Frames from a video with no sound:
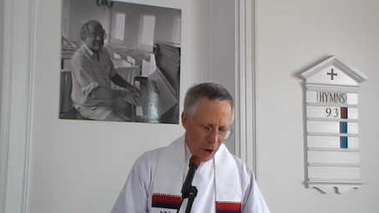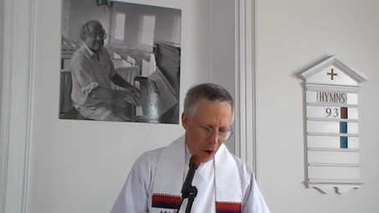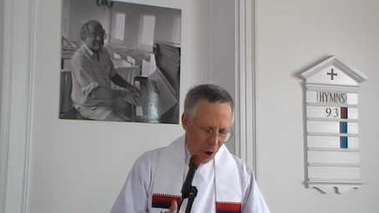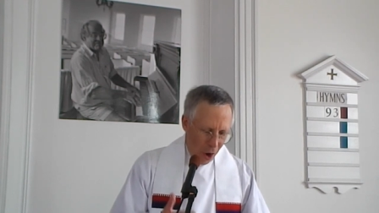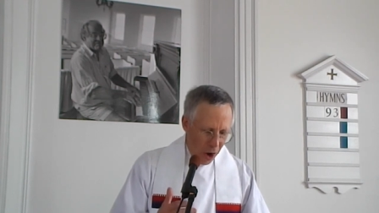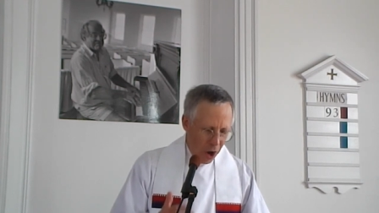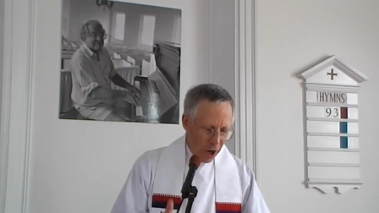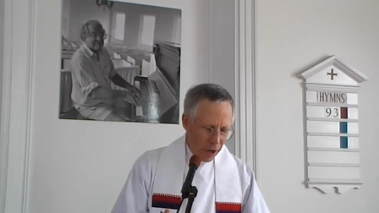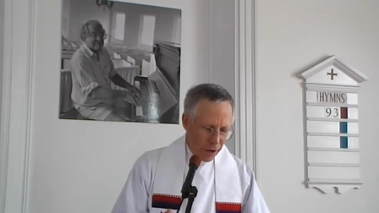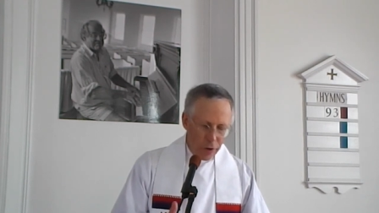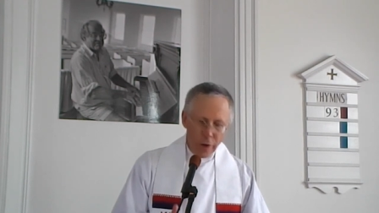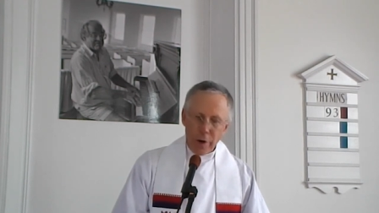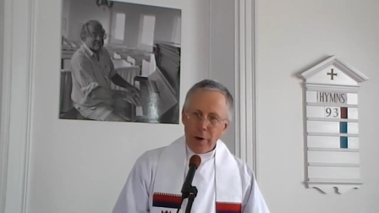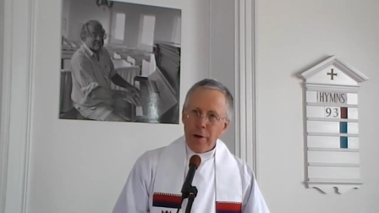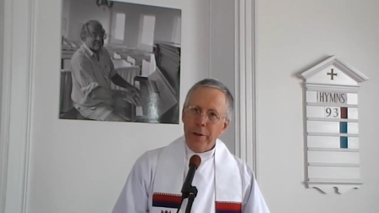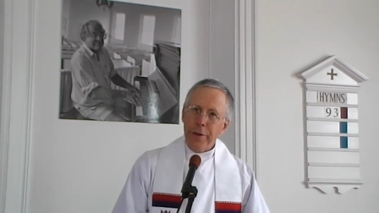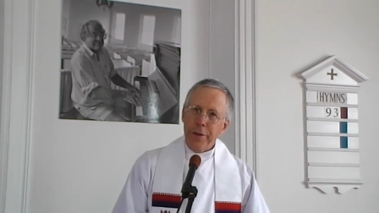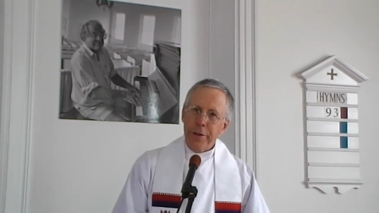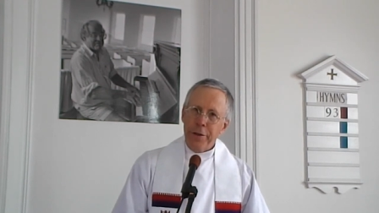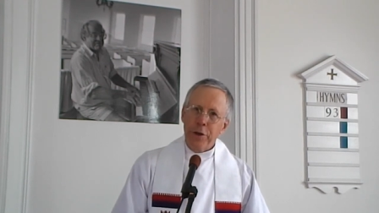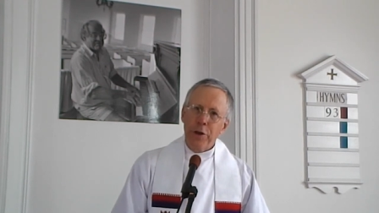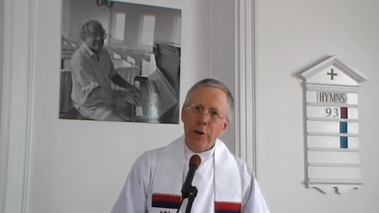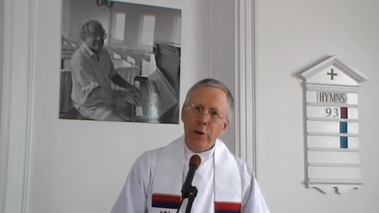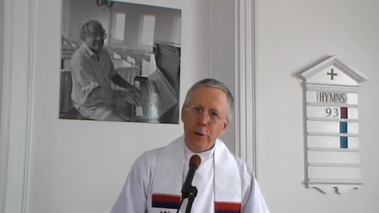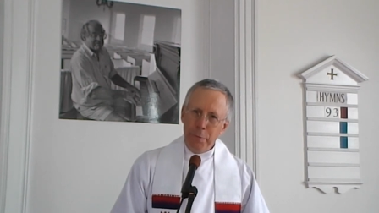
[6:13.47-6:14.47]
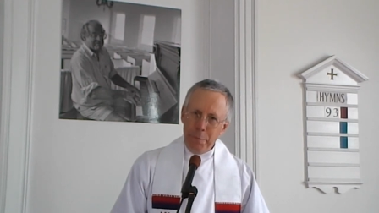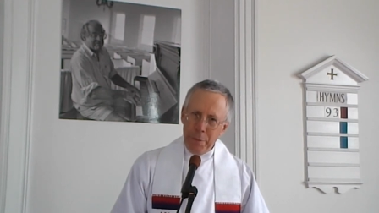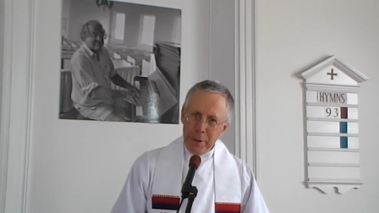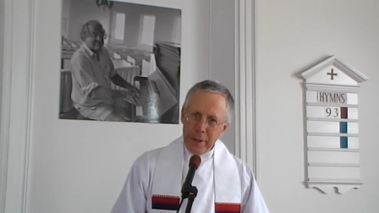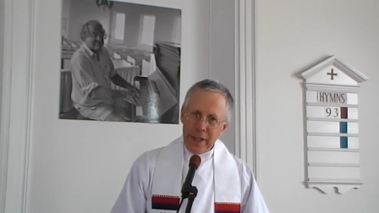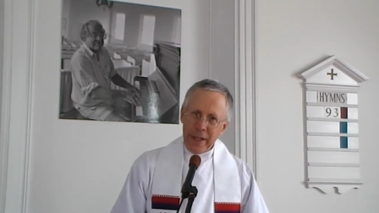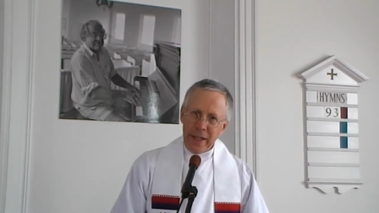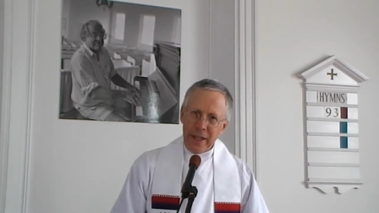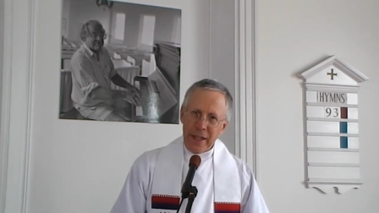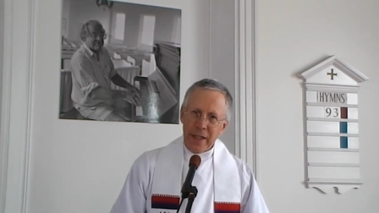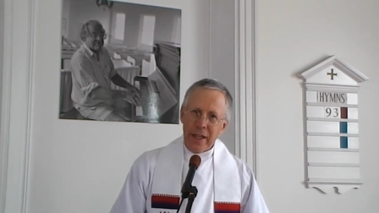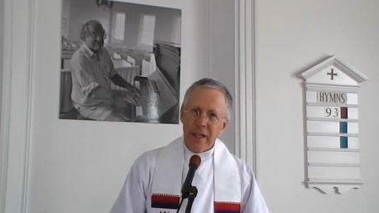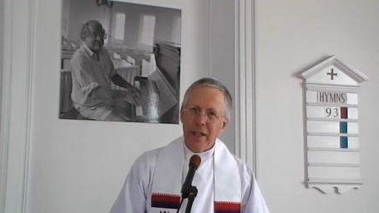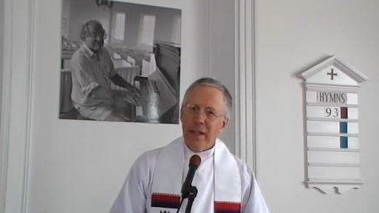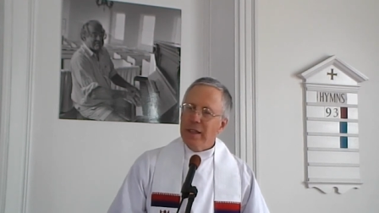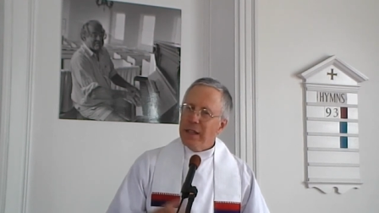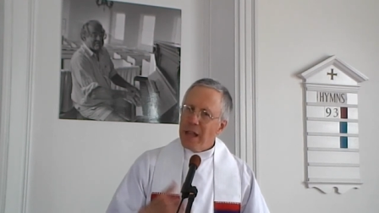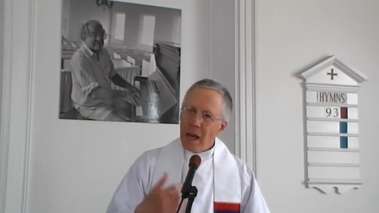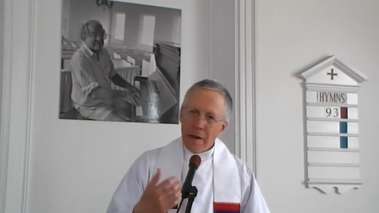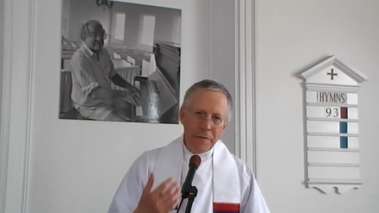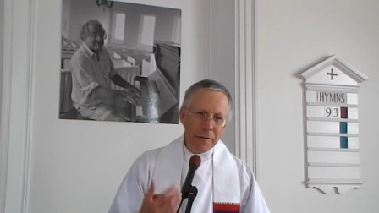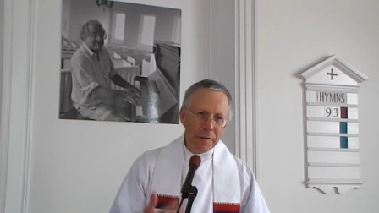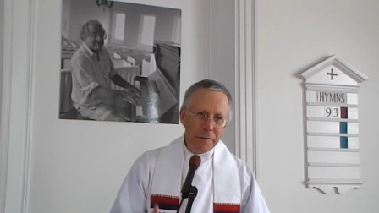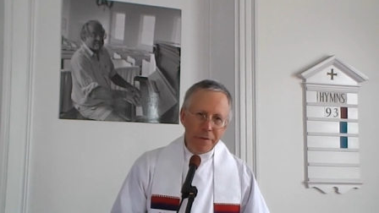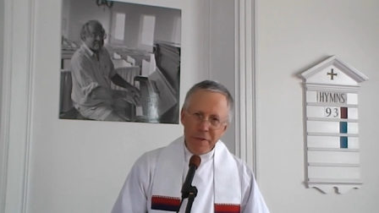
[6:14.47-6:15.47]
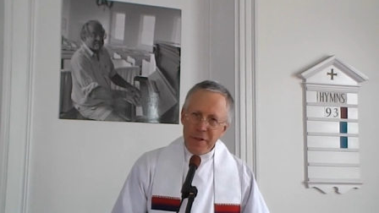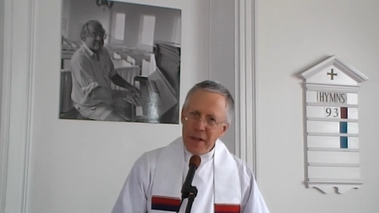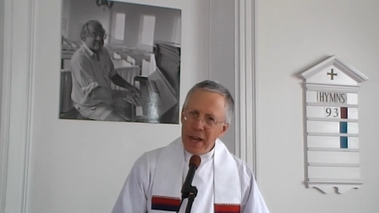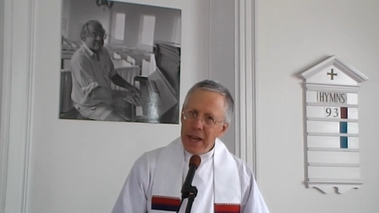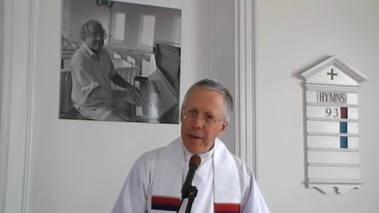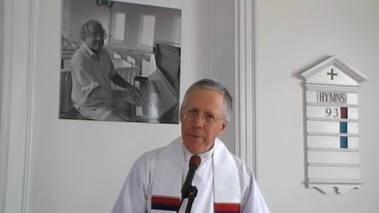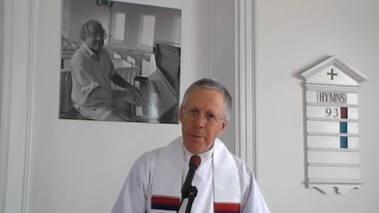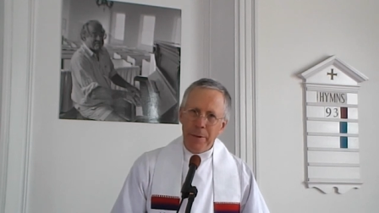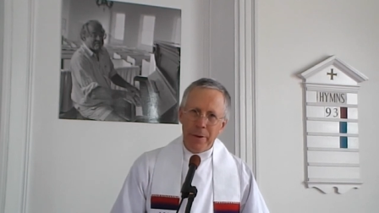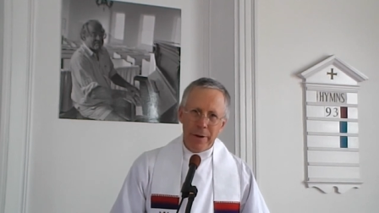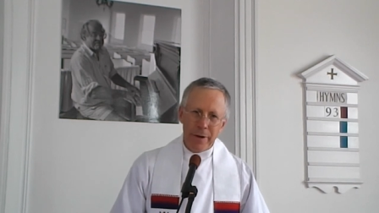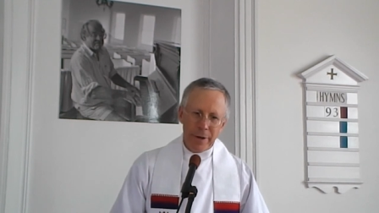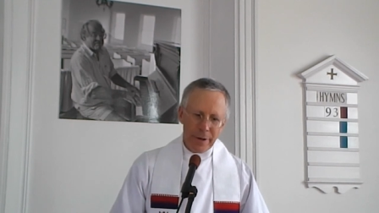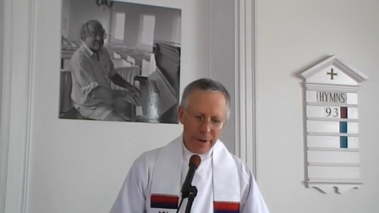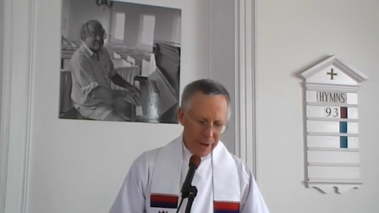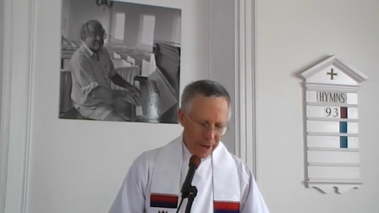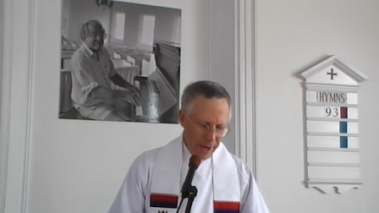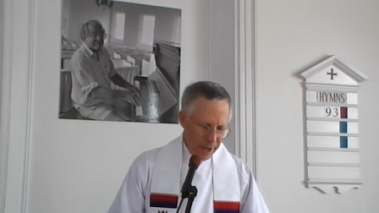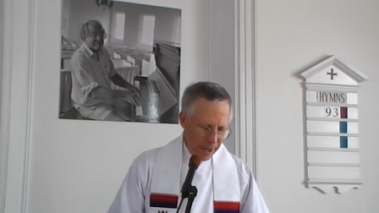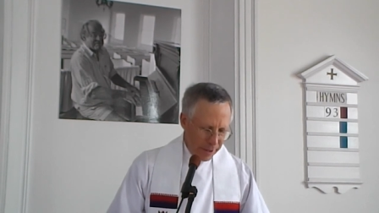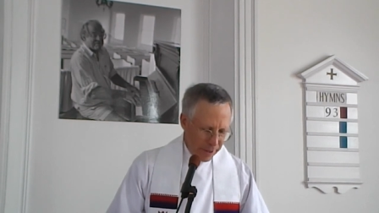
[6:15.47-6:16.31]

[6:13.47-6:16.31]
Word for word: on earth could be love of neighbor,